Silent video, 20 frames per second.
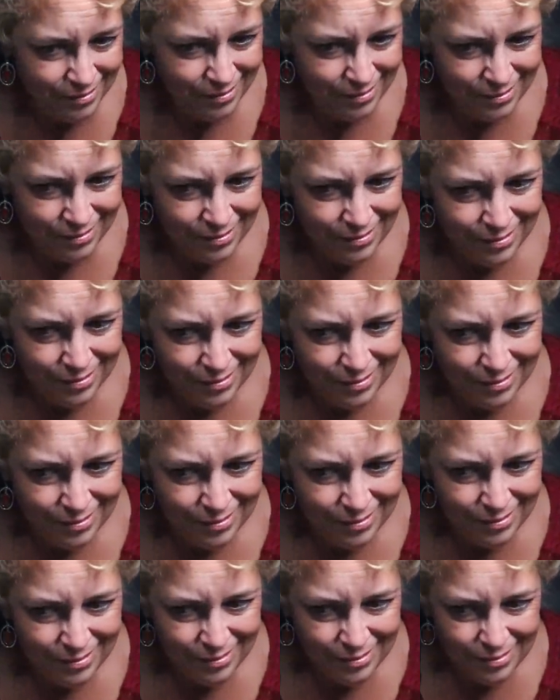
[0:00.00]

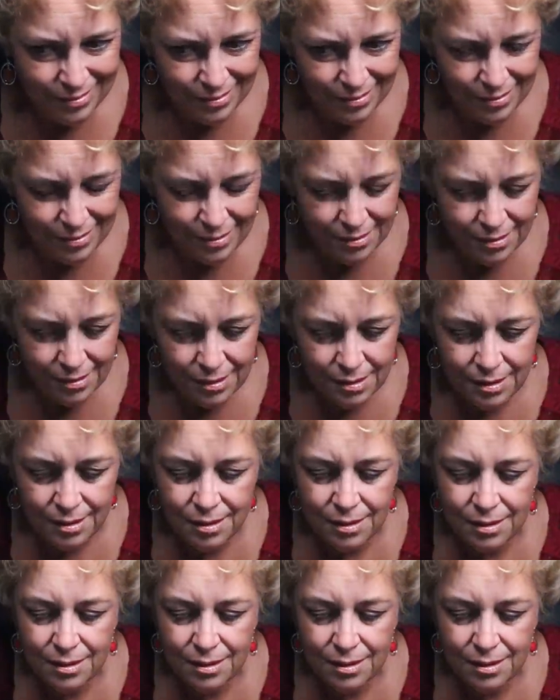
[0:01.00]
No one is speaking in this clip.